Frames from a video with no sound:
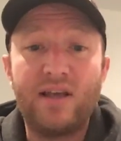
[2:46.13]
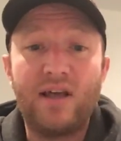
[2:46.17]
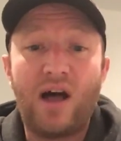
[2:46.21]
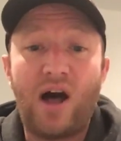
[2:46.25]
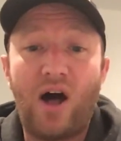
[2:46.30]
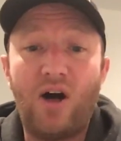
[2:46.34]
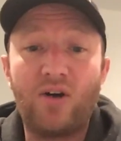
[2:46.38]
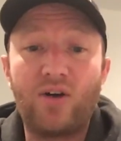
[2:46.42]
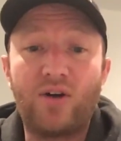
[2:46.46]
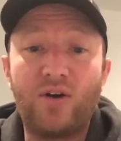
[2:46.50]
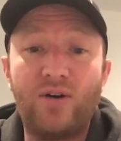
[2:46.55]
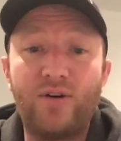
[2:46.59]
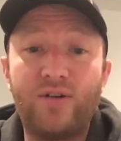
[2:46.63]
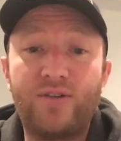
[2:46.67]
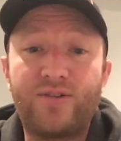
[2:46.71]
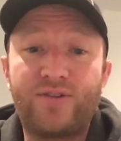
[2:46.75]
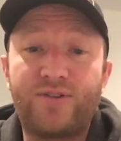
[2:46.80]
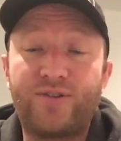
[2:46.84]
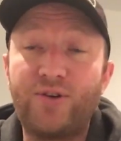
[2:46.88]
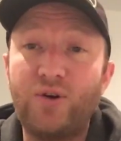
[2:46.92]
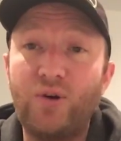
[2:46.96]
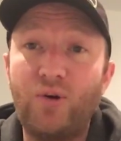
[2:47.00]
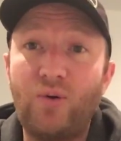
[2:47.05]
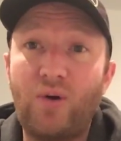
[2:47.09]
I'll go
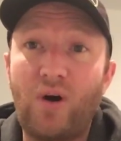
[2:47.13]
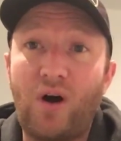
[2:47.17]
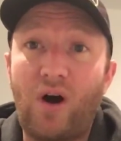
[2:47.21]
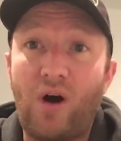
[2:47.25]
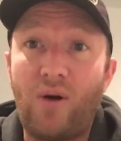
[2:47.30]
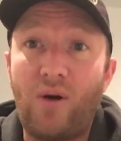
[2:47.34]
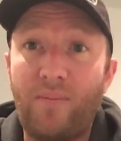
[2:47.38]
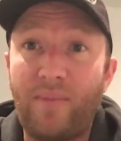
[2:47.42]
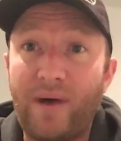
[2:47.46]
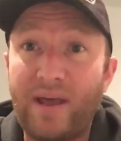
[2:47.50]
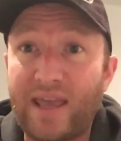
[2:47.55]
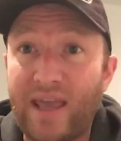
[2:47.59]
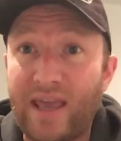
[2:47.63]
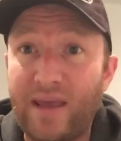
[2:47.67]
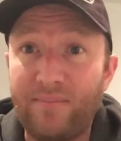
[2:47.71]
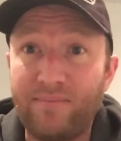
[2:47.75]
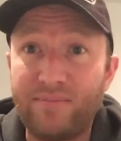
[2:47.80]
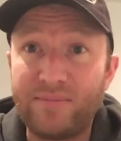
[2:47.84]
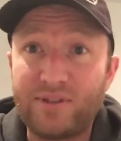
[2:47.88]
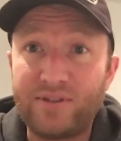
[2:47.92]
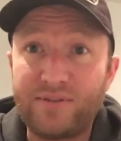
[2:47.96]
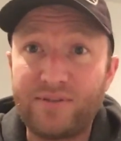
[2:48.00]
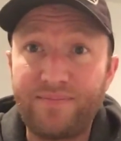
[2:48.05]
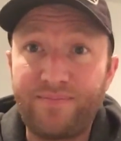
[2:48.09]
through all my
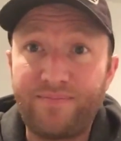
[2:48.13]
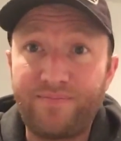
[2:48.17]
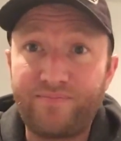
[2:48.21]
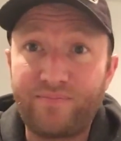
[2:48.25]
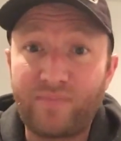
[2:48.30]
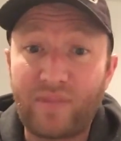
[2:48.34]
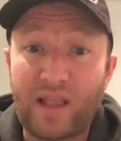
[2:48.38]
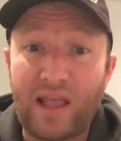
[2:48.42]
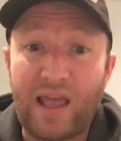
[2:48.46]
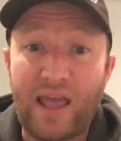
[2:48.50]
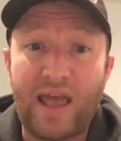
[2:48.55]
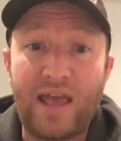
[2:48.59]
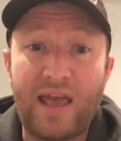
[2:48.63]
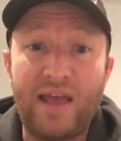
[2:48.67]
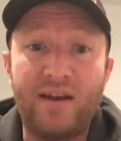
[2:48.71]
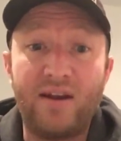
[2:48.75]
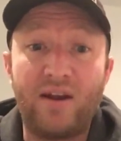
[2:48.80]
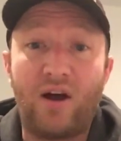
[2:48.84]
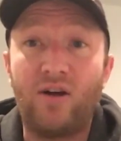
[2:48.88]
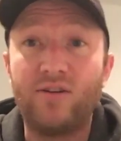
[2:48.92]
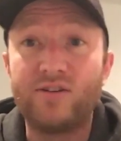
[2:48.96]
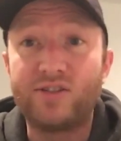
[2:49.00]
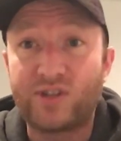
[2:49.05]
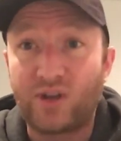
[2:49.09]
games and
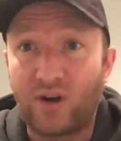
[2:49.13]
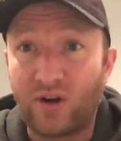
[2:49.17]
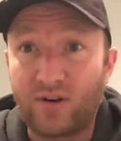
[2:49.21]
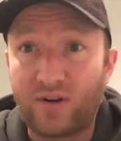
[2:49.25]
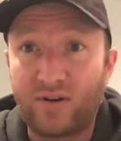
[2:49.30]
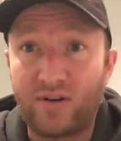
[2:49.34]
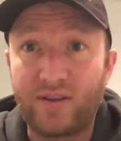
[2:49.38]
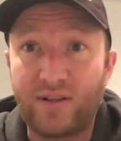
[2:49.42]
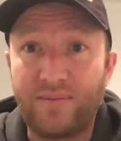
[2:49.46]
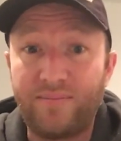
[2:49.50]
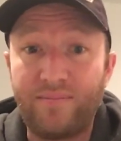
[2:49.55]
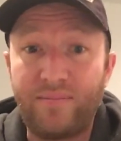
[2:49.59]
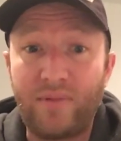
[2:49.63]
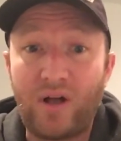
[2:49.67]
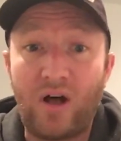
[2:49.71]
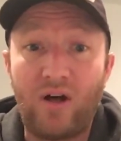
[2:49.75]
I'll circle them.